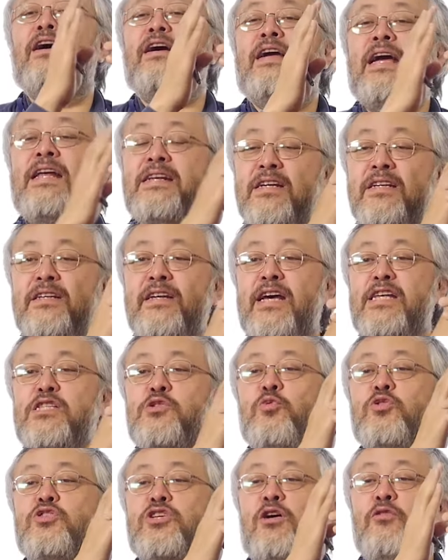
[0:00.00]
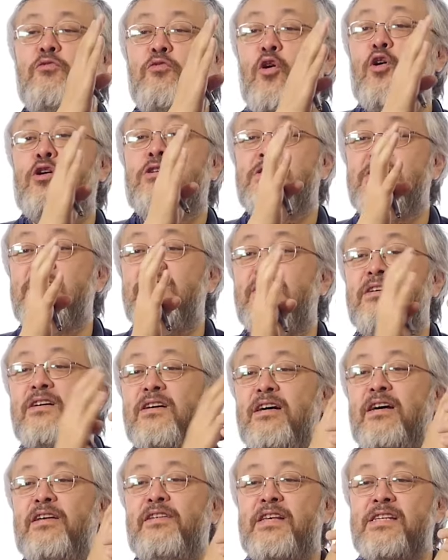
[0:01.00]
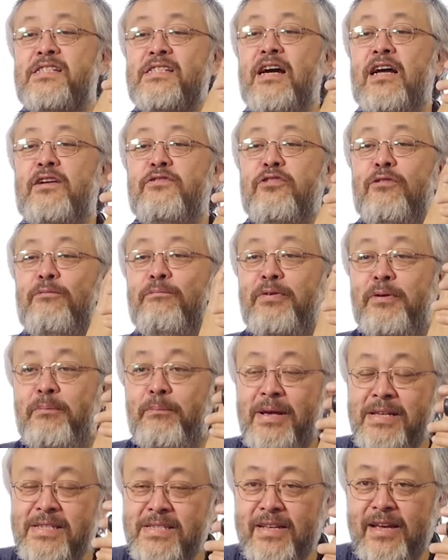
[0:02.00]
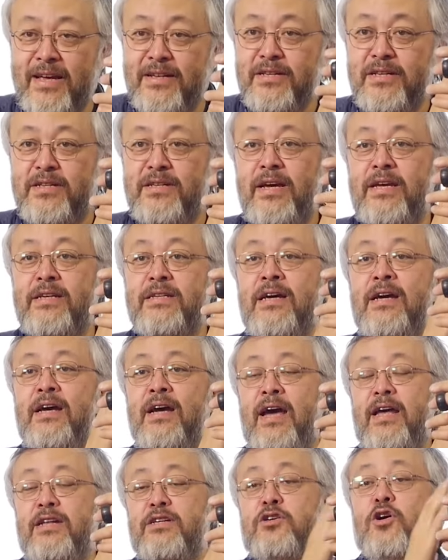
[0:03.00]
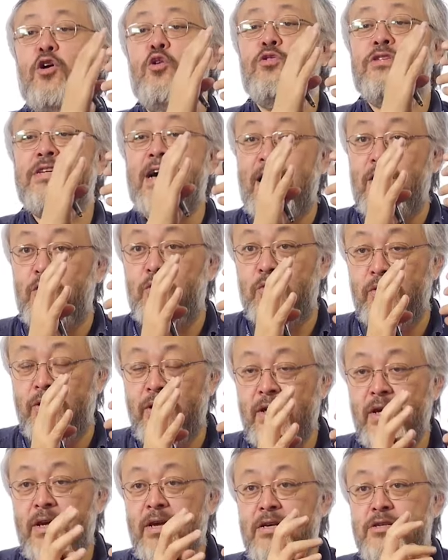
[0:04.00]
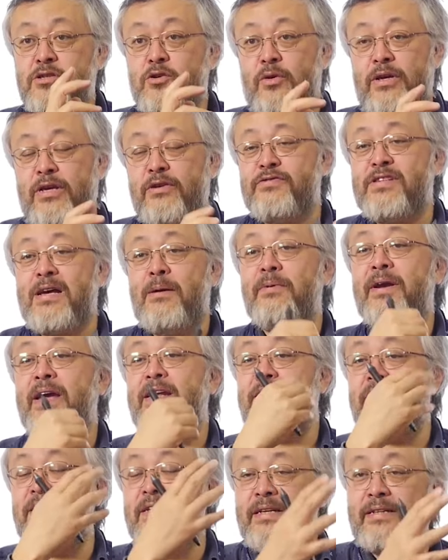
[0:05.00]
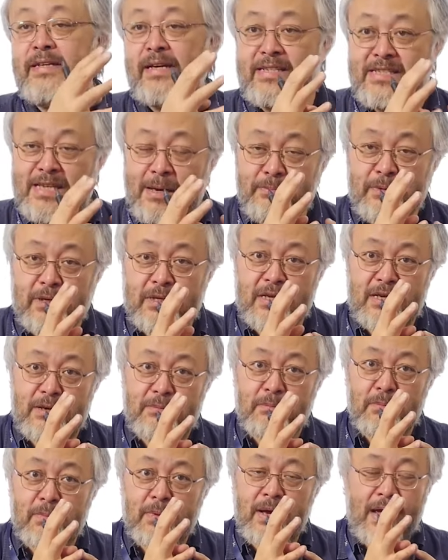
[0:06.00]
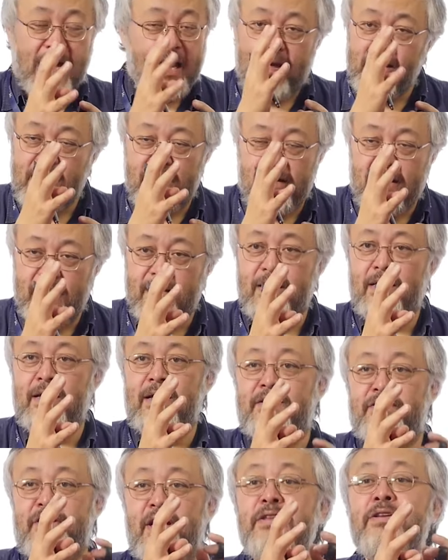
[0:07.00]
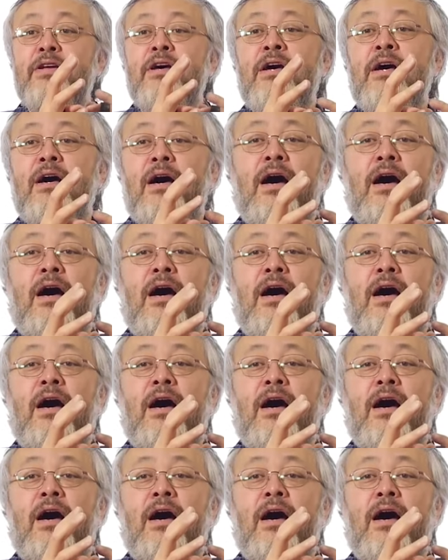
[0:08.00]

candidates which are worse. They start from the best candidate and go down. So if some candidate accepted him, then